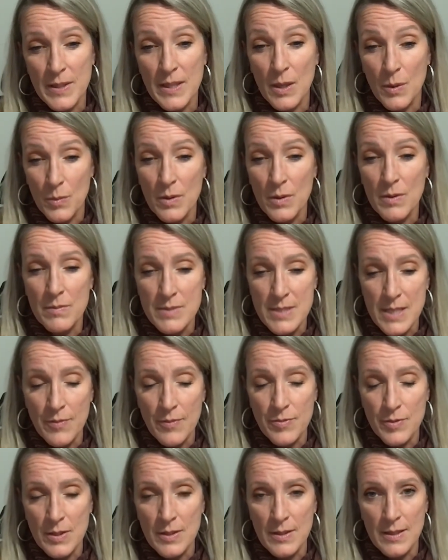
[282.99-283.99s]
but they were
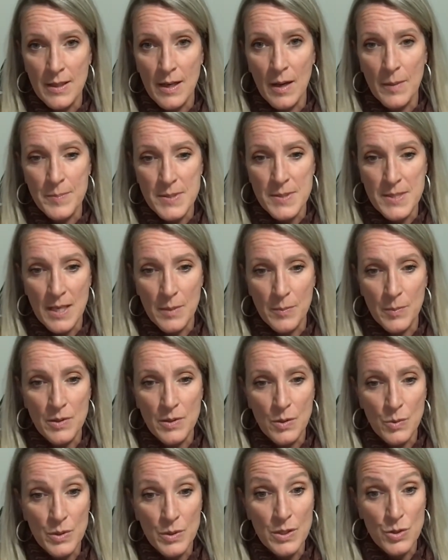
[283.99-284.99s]
definitely upset
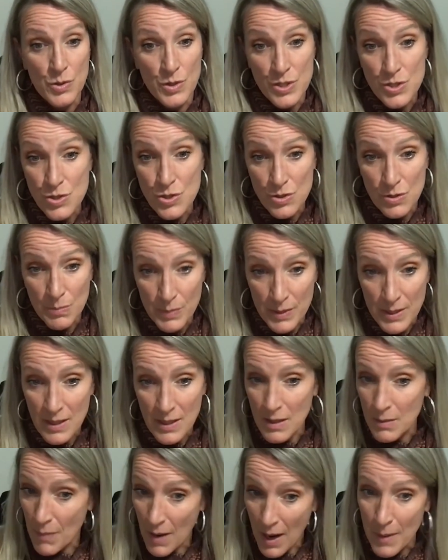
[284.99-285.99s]
about the word Christian
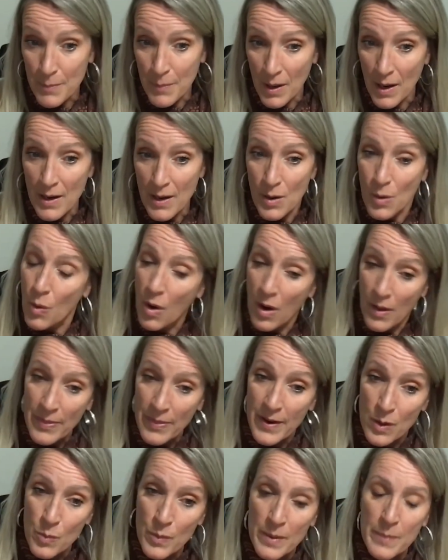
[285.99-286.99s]
being in my bio
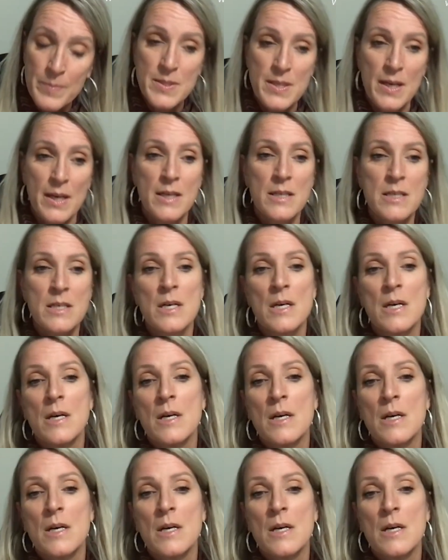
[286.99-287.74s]
on their website.